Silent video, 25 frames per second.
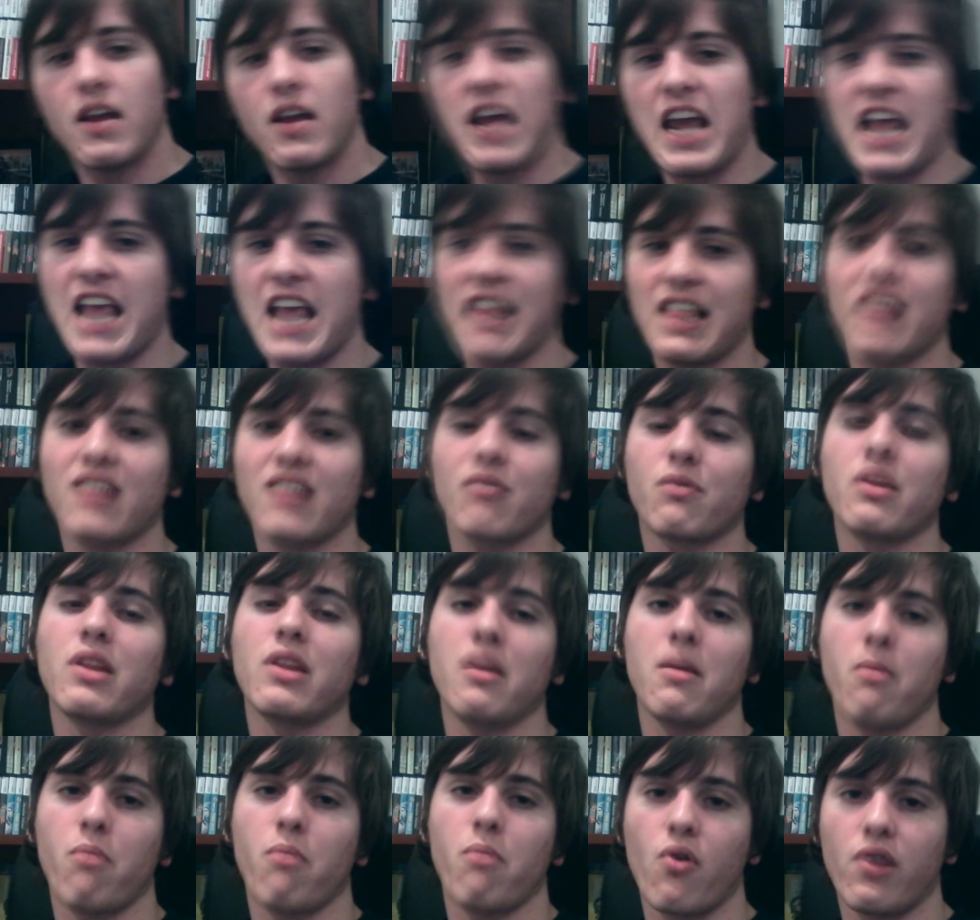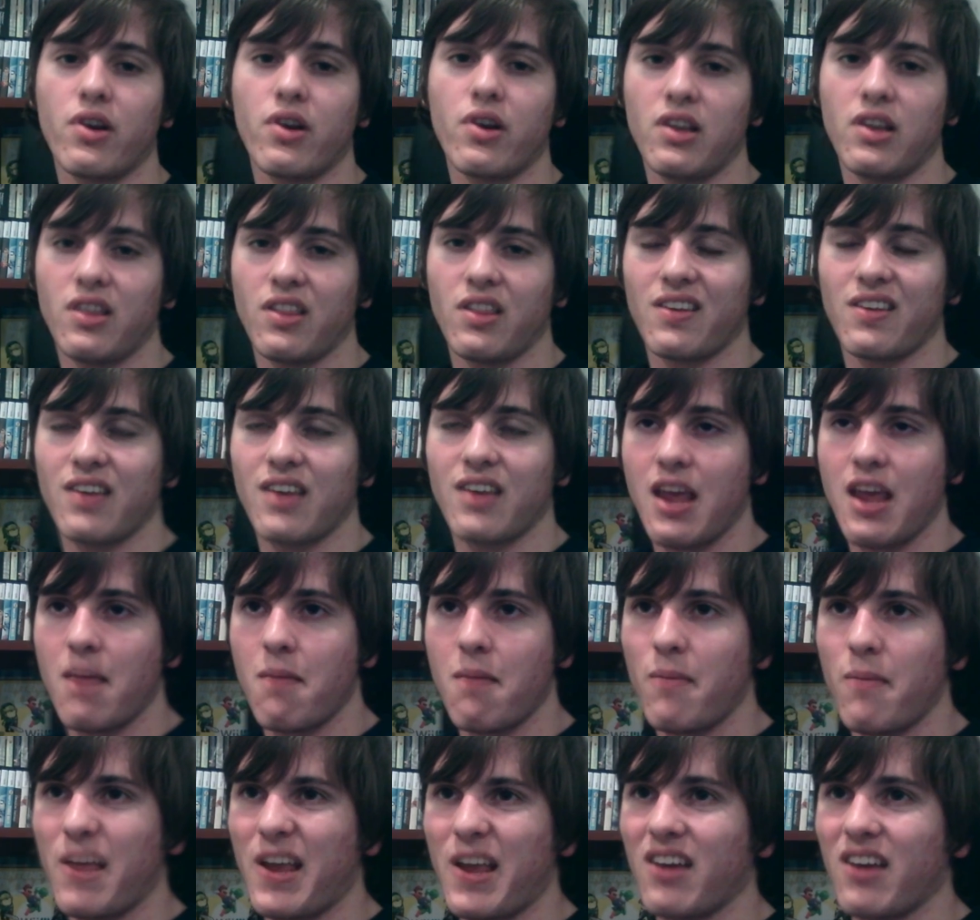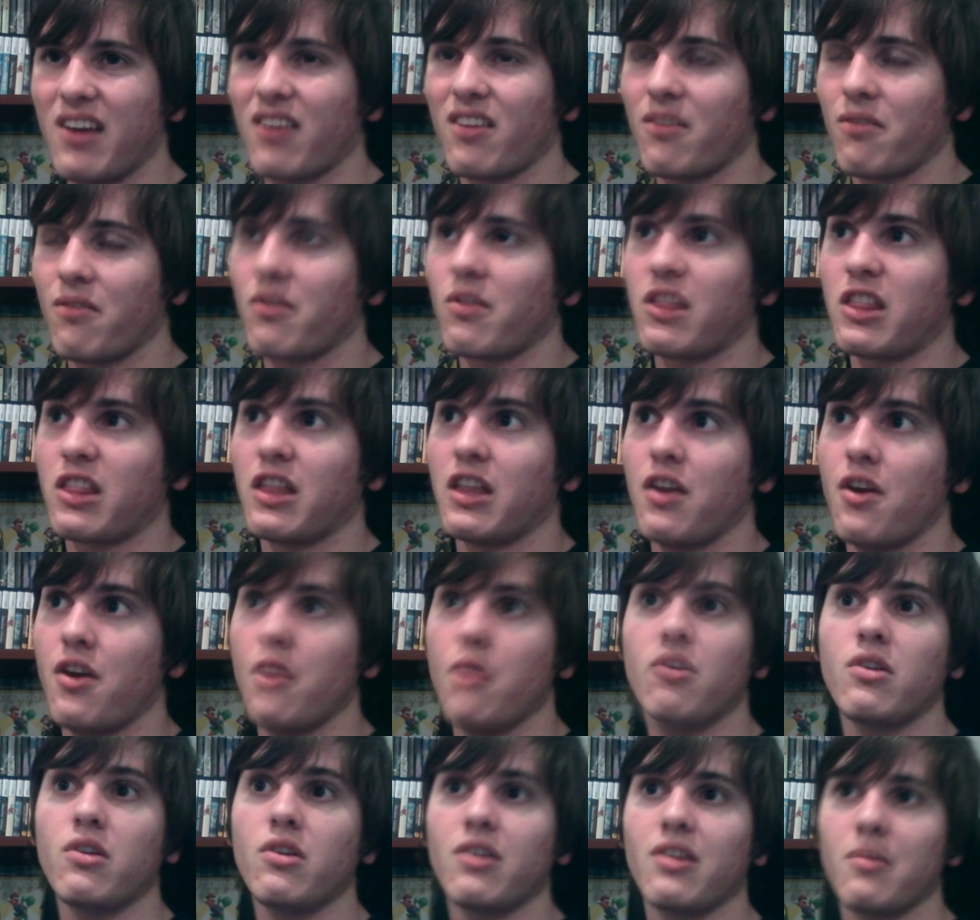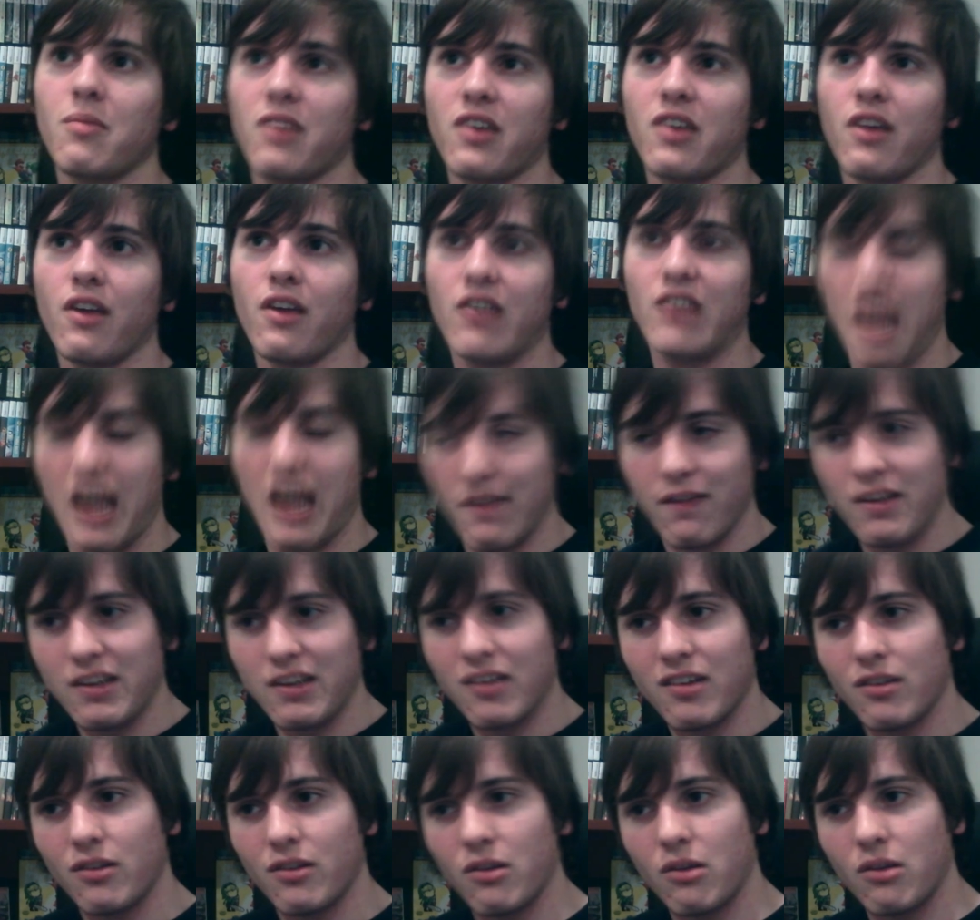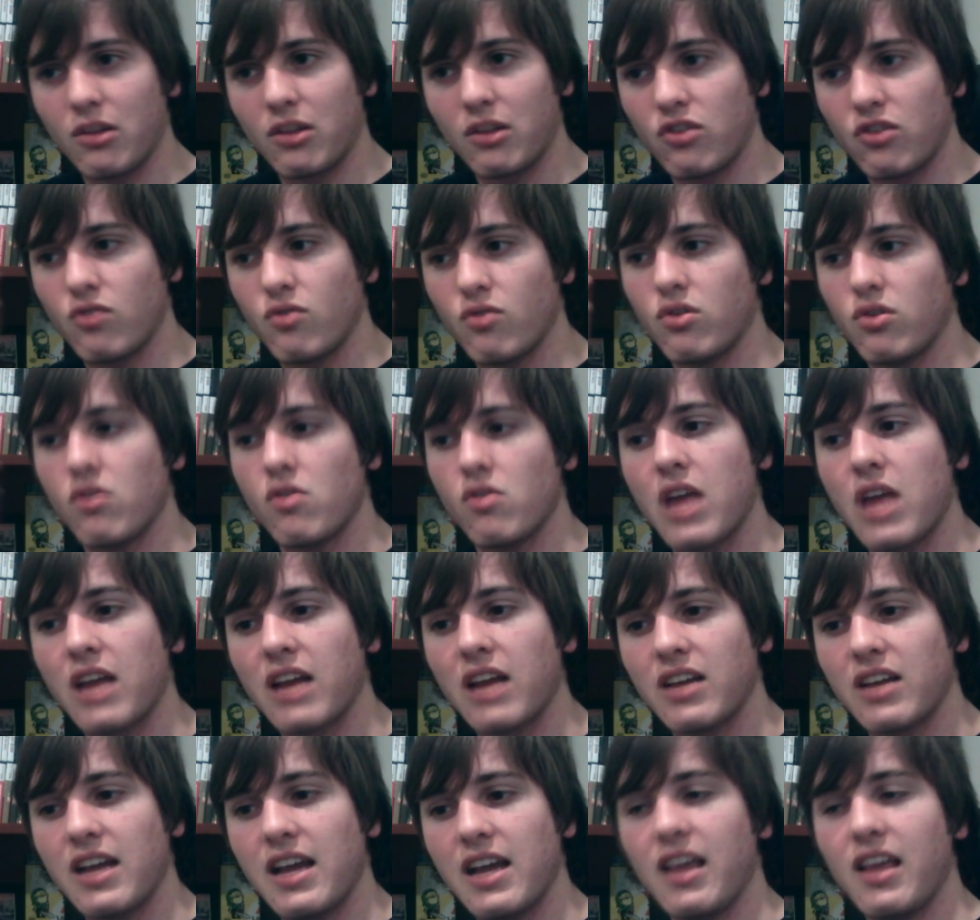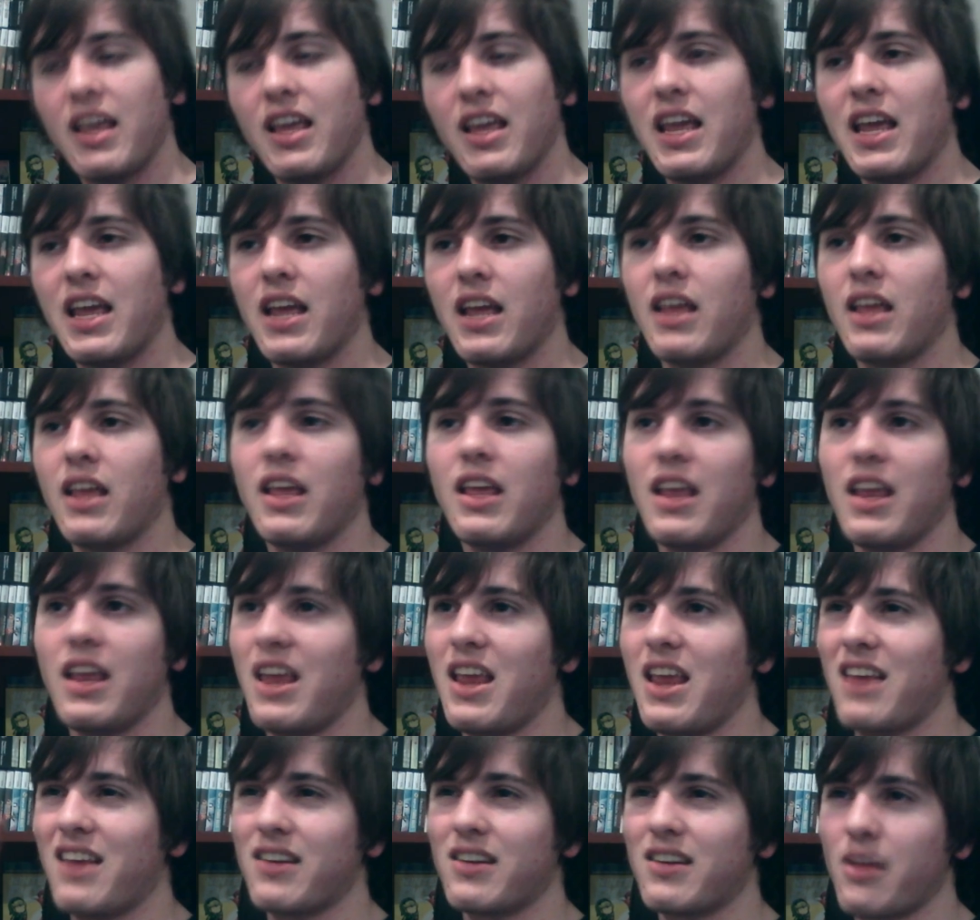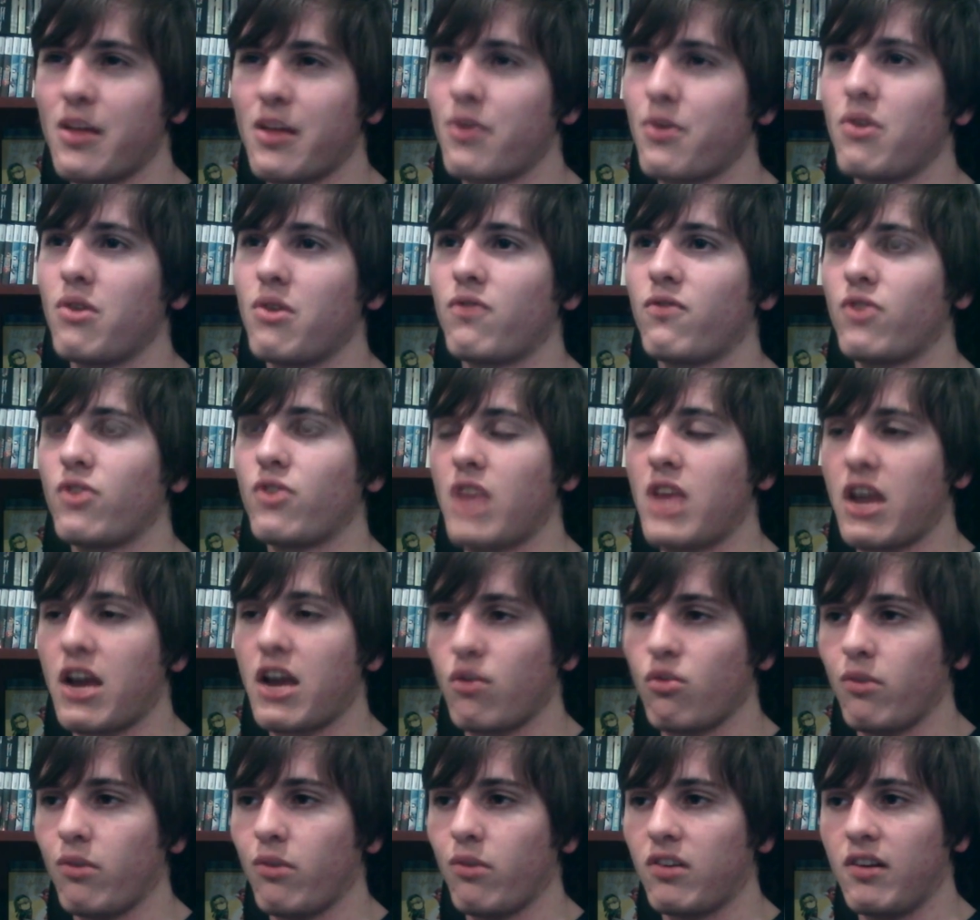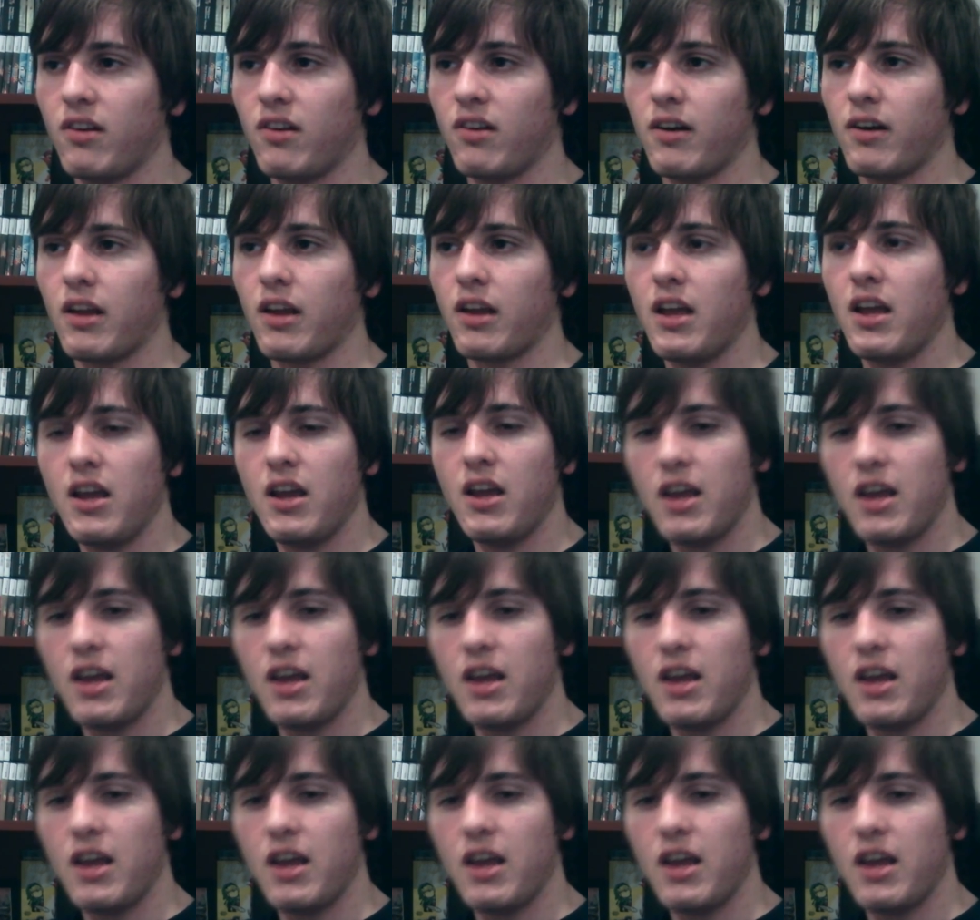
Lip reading: And that's really important in this game, because the notes themselves, every single note that you do get is another note for the actual song.